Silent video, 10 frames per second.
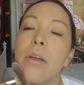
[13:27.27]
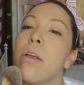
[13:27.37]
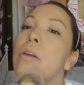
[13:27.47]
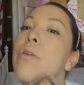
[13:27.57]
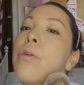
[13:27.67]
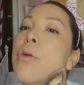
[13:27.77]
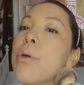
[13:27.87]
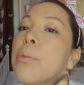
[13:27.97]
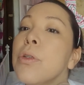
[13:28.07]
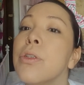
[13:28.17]
you know, the
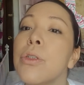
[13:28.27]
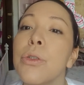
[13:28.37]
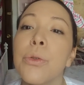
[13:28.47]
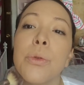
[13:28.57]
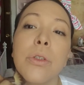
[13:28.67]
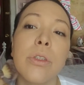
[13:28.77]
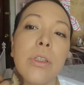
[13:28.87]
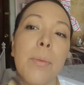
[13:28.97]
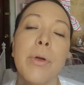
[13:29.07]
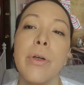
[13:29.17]
normal, usual
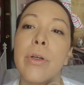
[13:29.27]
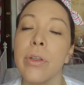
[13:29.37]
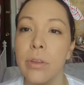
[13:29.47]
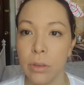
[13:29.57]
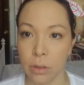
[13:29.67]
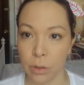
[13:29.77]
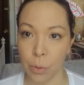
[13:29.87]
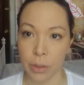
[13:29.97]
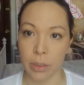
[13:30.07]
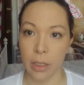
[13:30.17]
summer
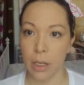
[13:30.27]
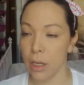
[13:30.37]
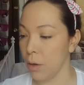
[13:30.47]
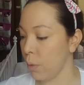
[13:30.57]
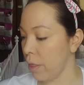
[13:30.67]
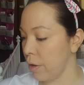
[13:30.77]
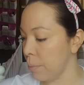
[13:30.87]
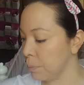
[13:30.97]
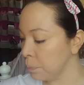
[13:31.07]
scorching heat weather.